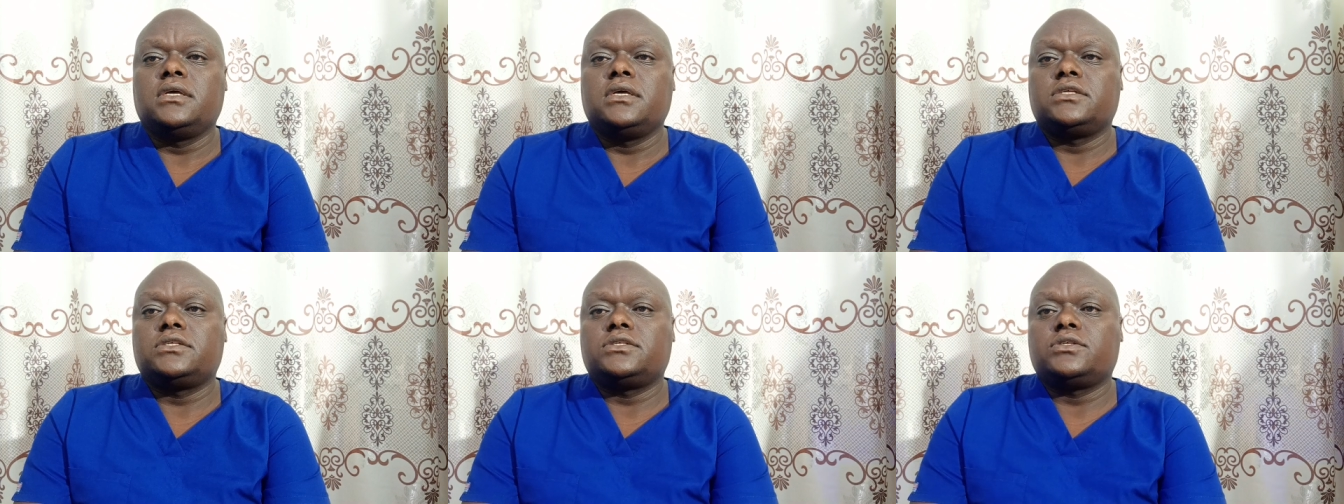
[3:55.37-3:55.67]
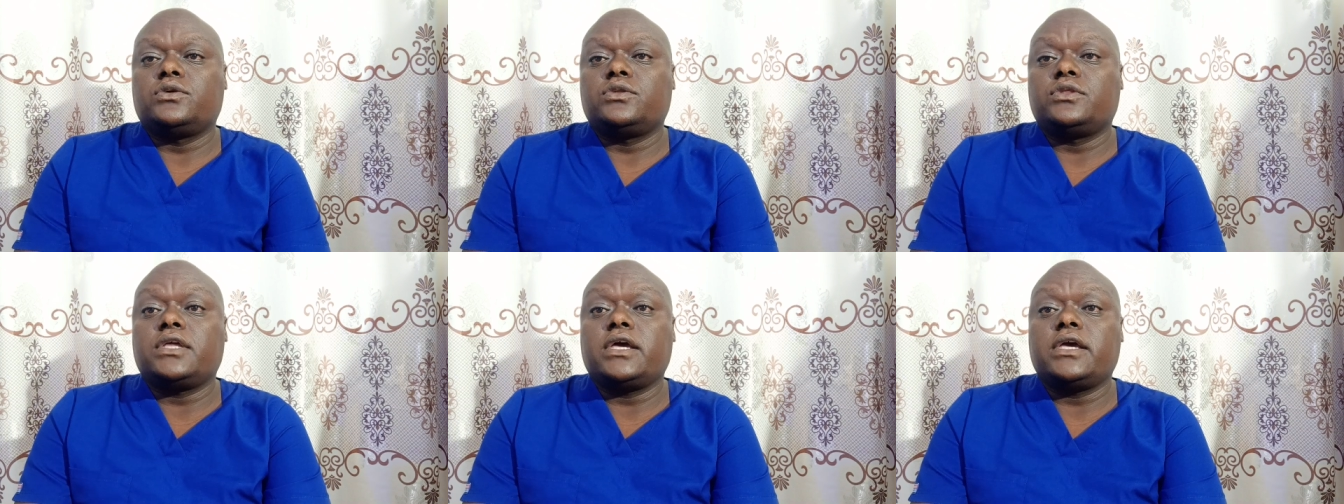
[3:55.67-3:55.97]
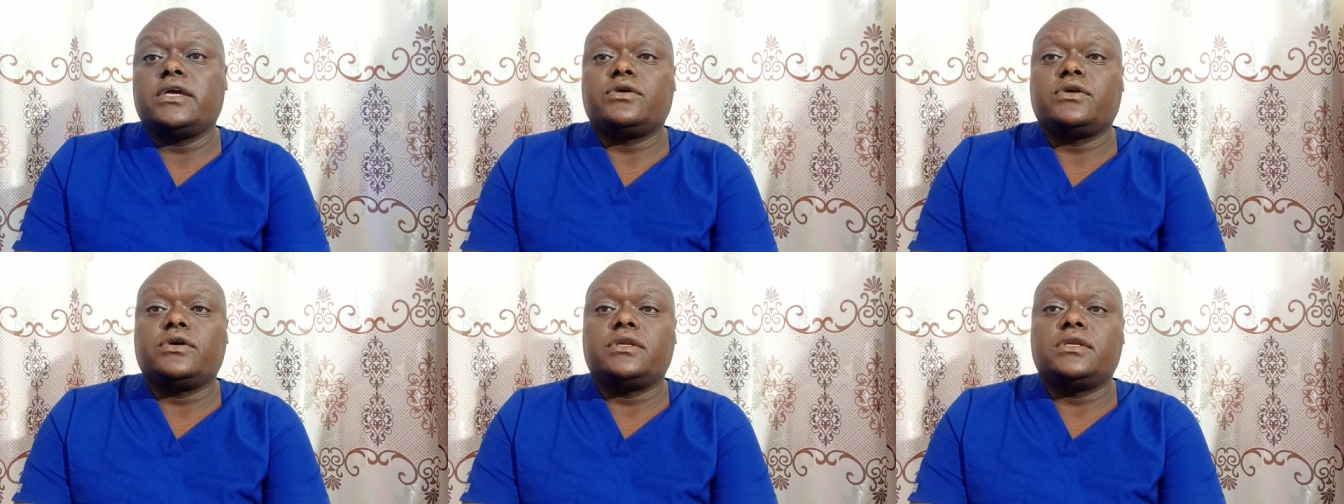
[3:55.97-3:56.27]
So
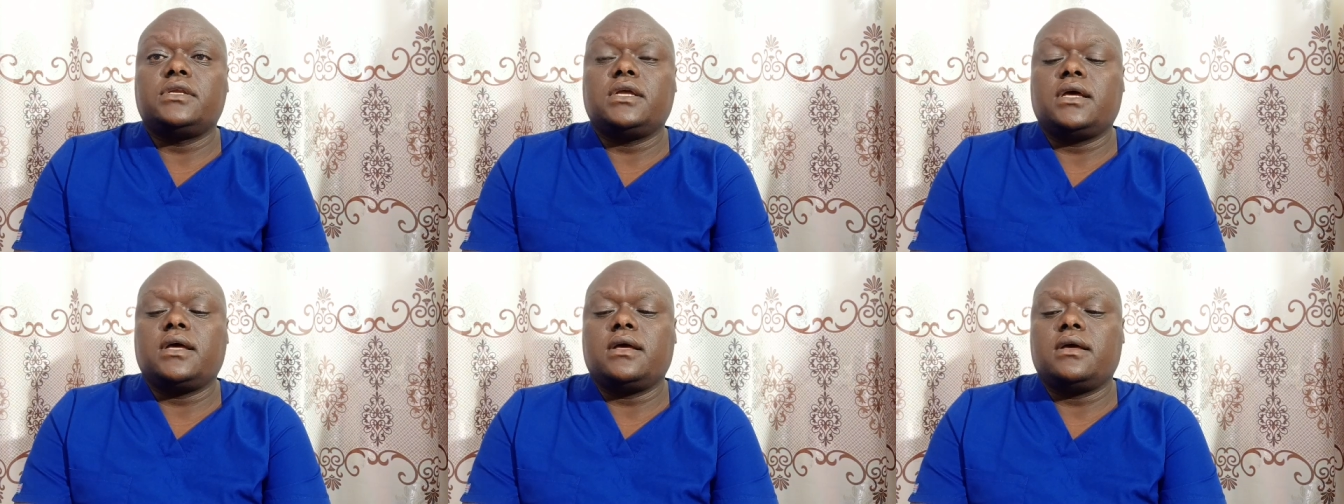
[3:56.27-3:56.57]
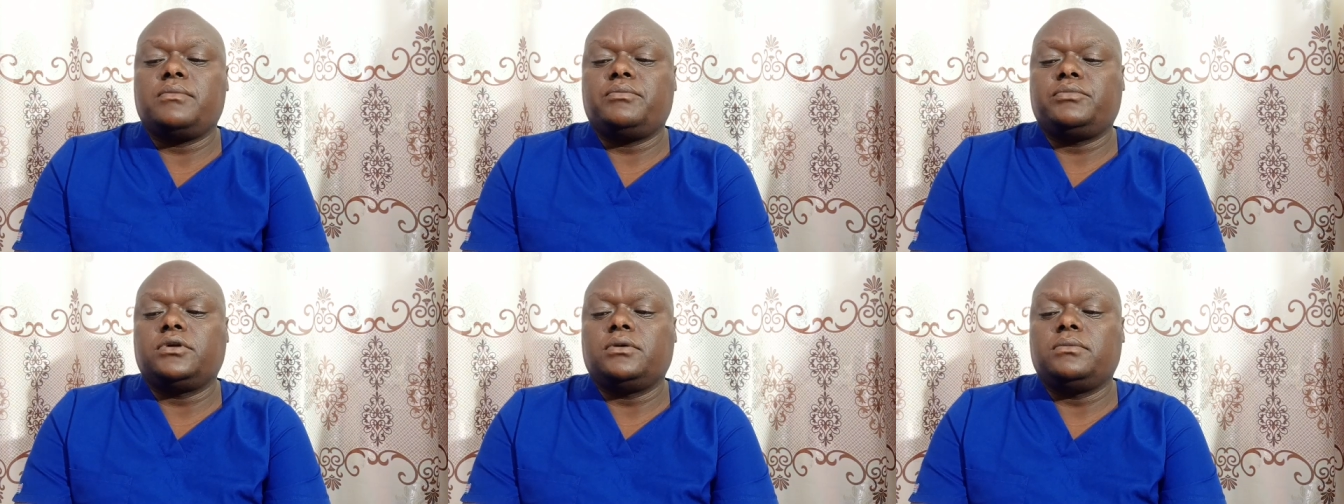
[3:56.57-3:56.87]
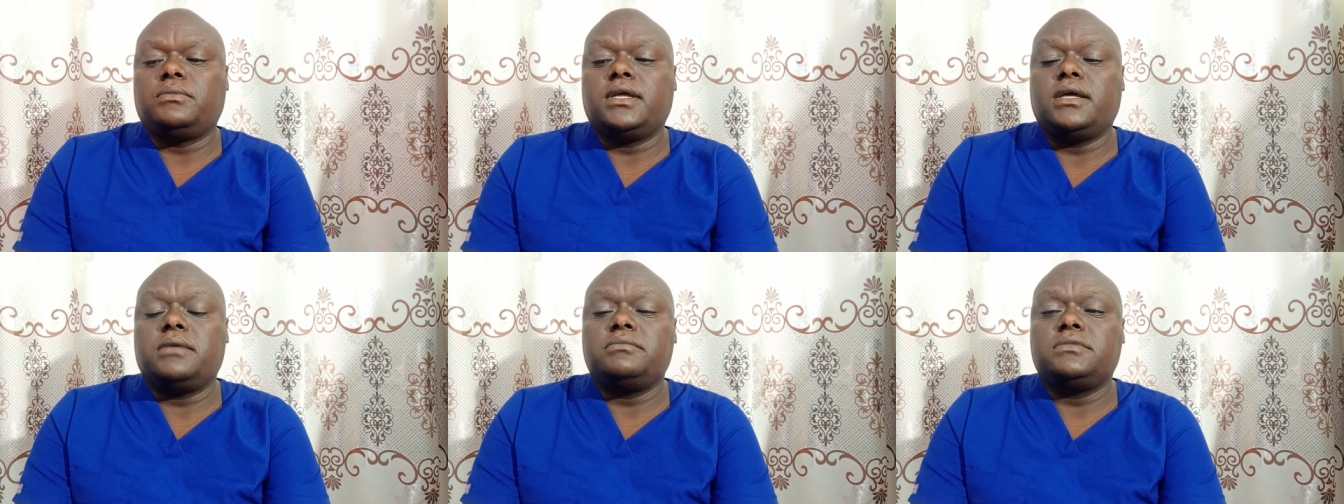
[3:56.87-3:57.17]
thyroid
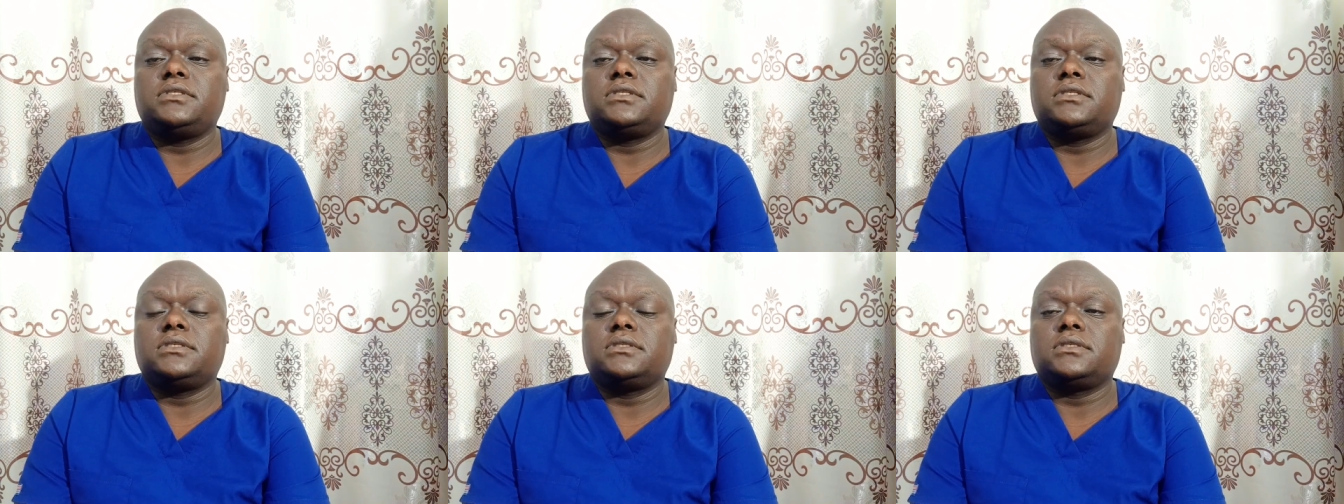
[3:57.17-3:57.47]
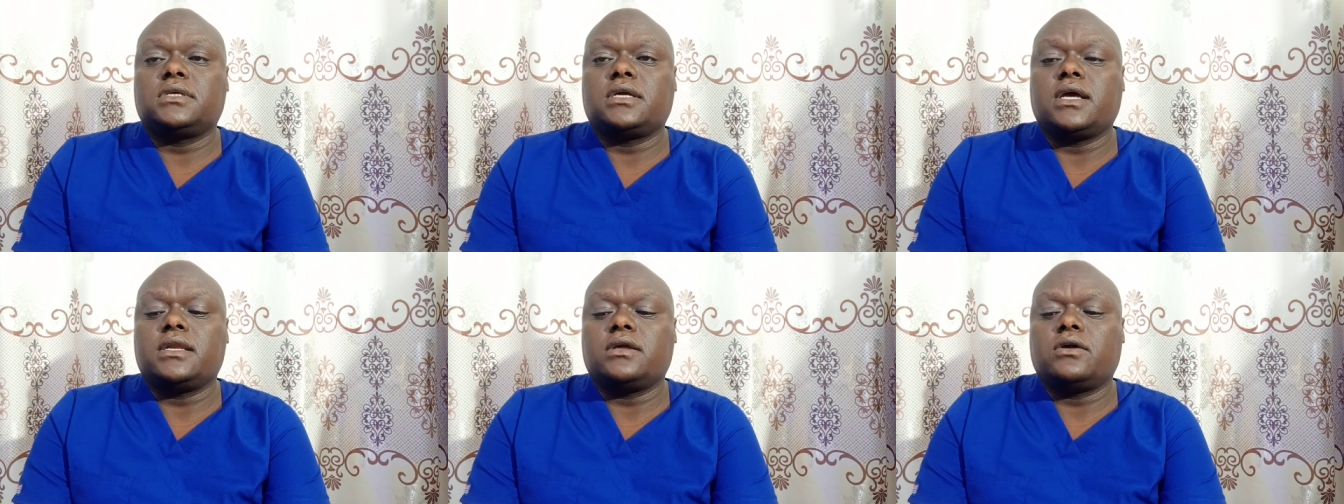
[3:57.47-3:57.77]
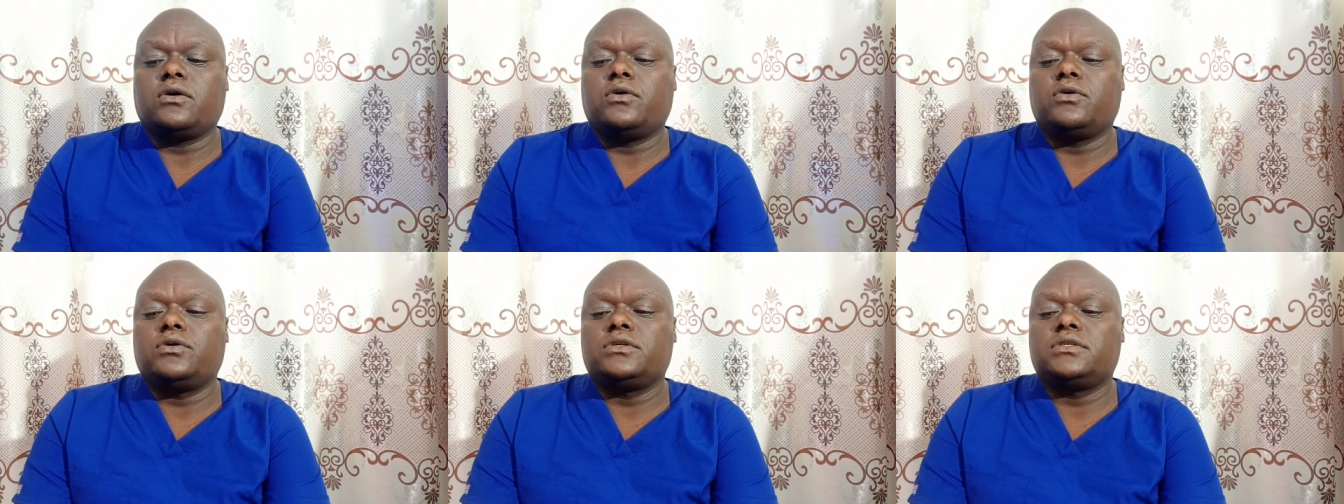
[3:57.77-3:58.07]
problems can
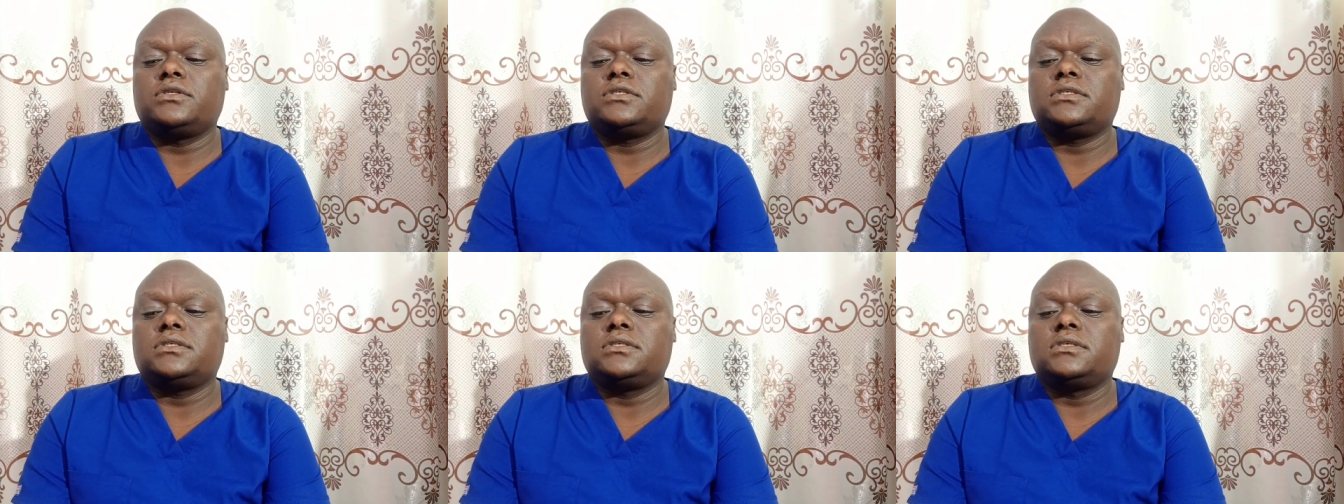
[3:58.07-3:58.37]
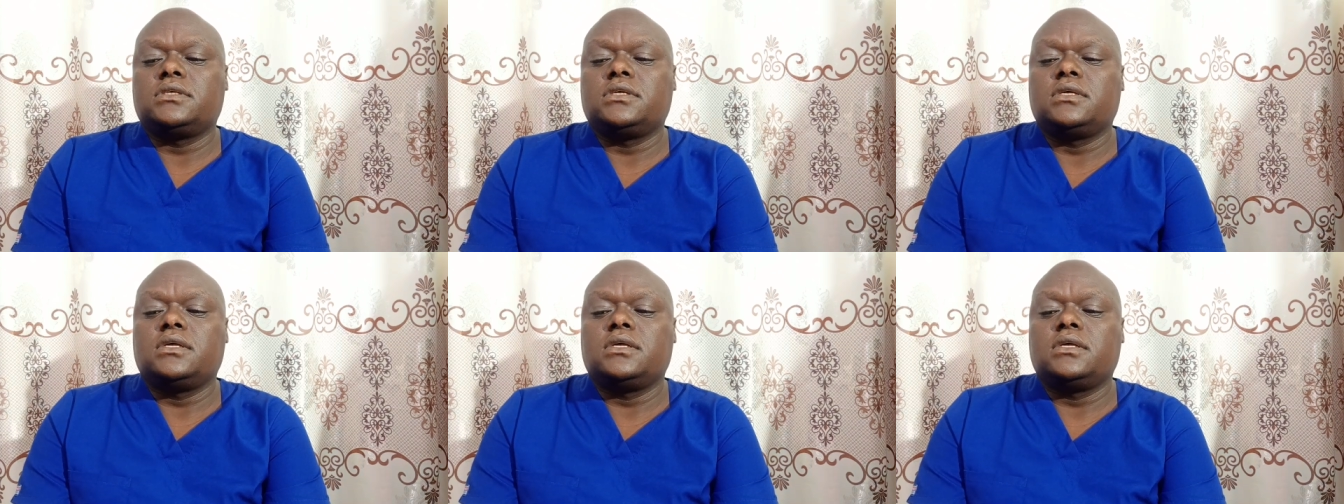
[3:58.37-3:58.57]
cause,